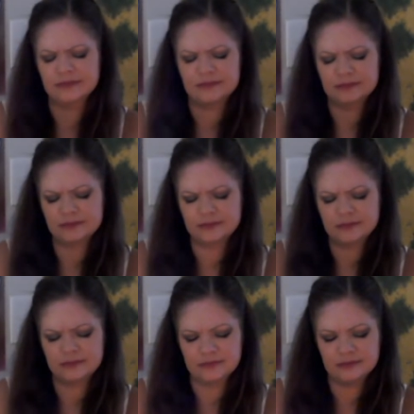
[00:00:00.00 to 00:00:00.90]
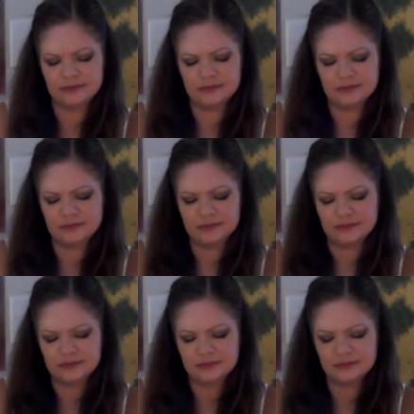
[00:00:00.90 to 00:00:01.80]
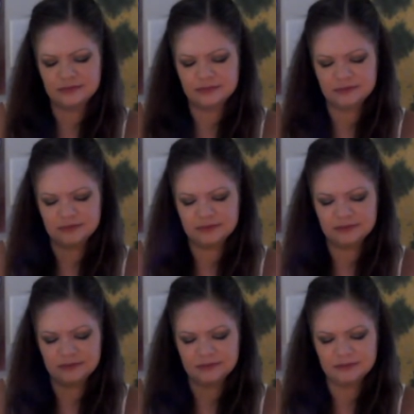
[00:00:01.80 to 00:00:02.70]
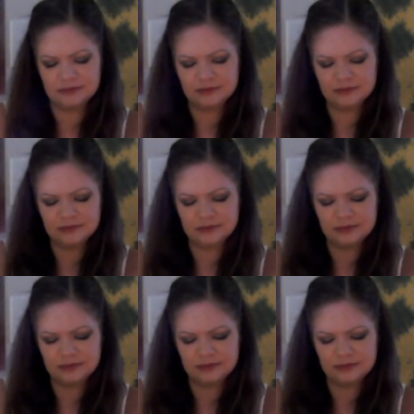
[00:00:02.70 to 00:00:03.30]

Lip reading: Nobody speaks.